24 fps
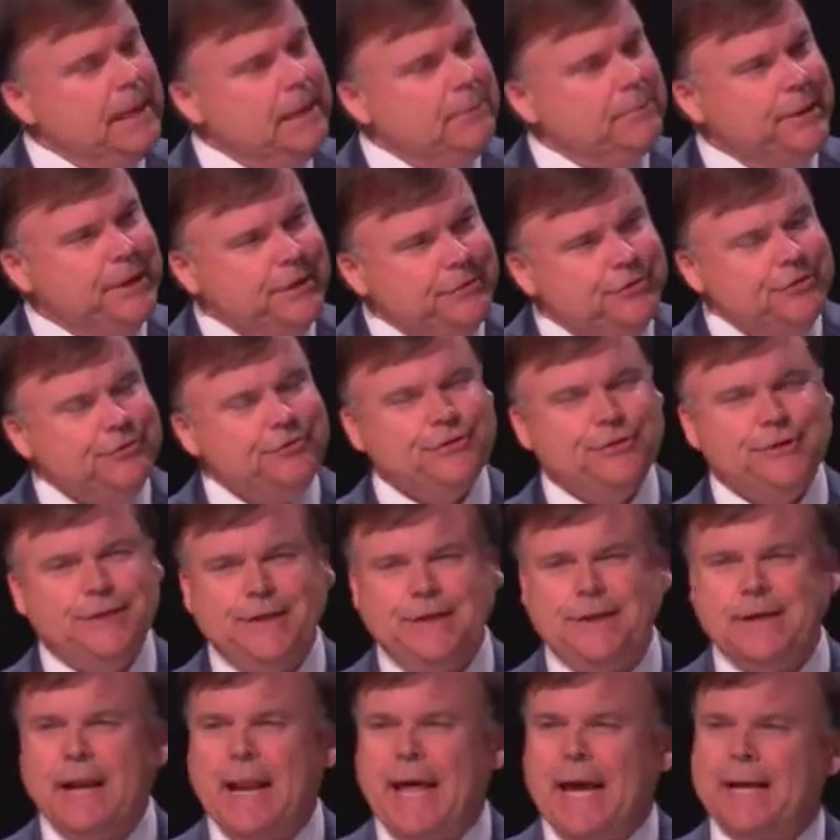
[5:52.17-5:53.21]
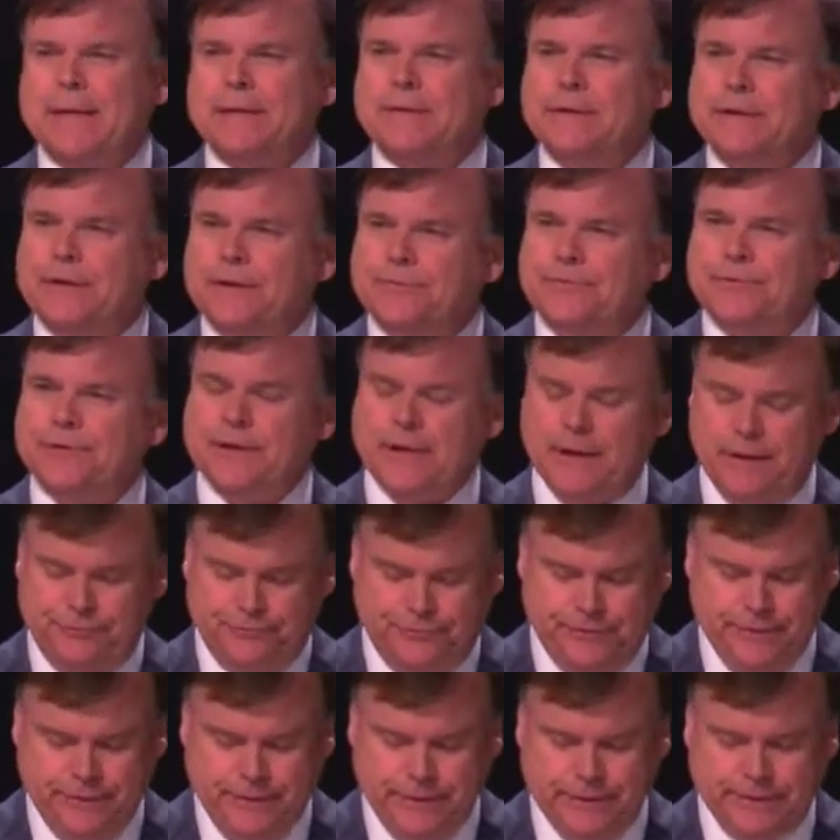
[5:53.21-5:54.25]
but he just didn't like to discuss
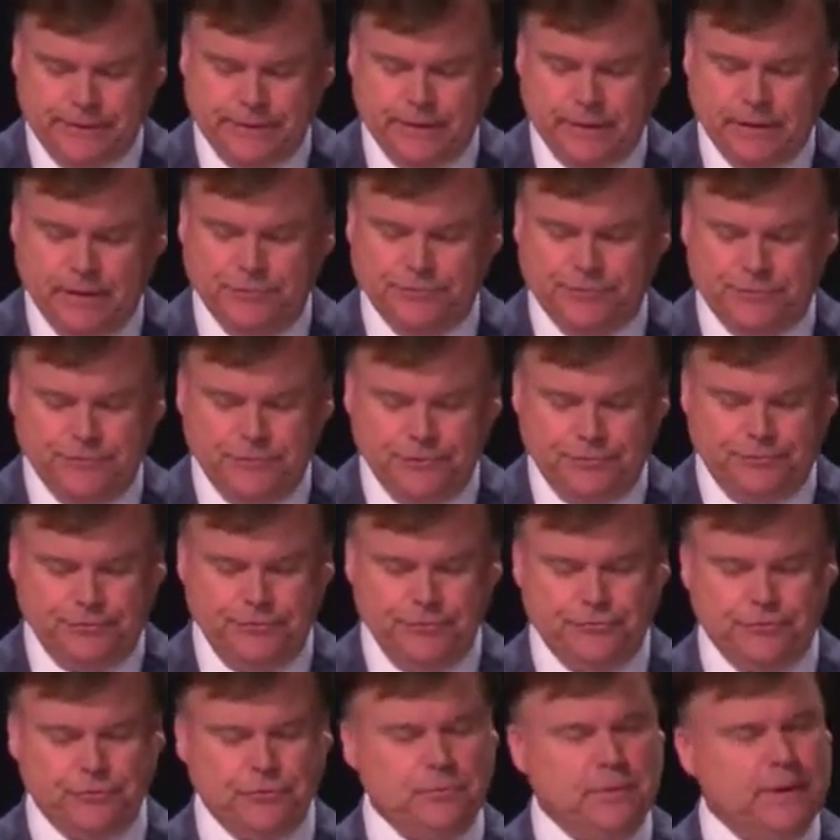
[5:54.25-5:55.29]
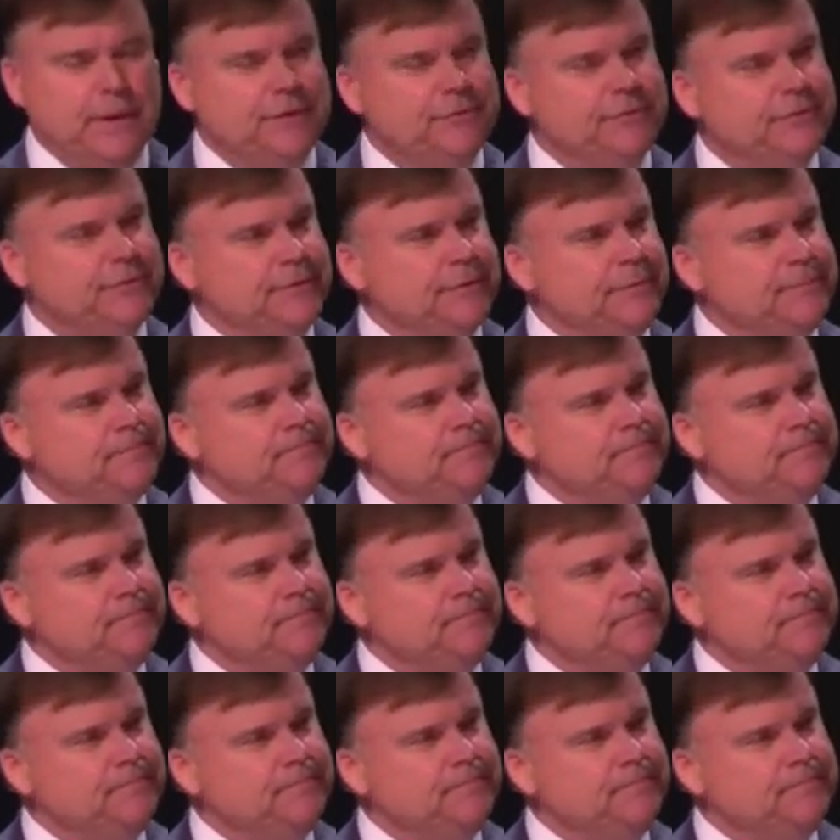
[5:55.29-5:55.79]
the details of his situation.